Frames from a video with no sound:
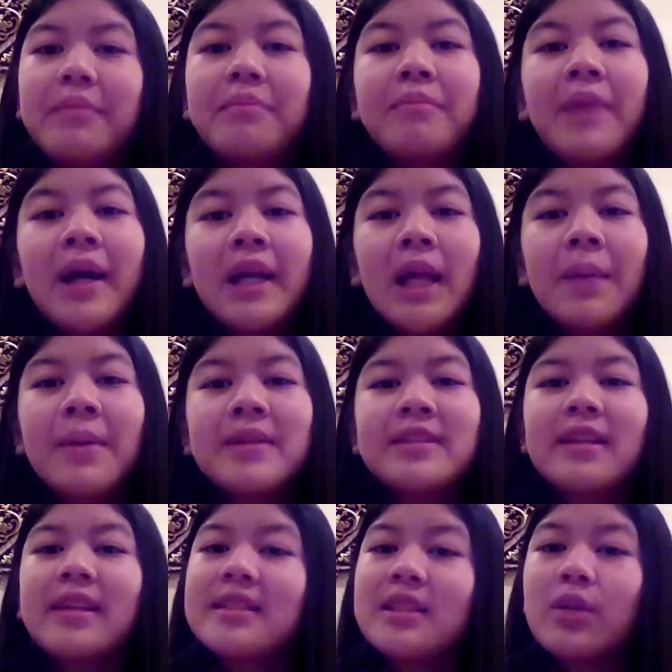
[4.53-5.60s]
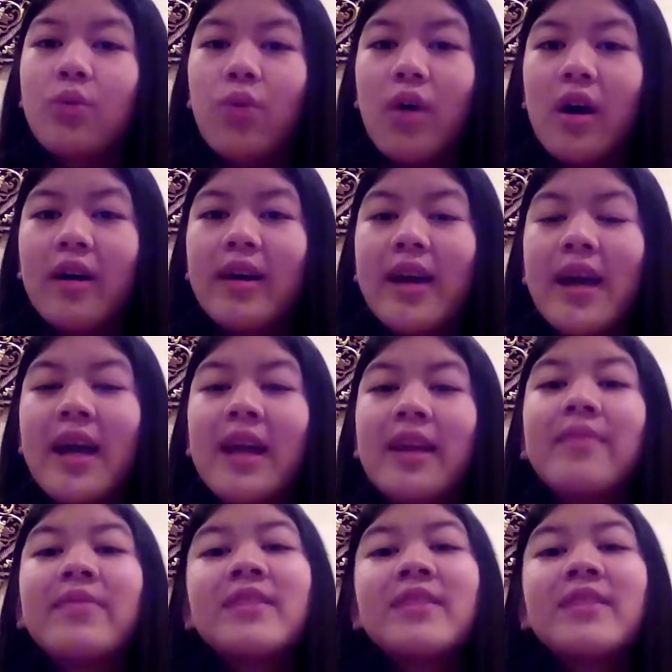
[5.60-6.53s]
My name is Alyssa Wang, and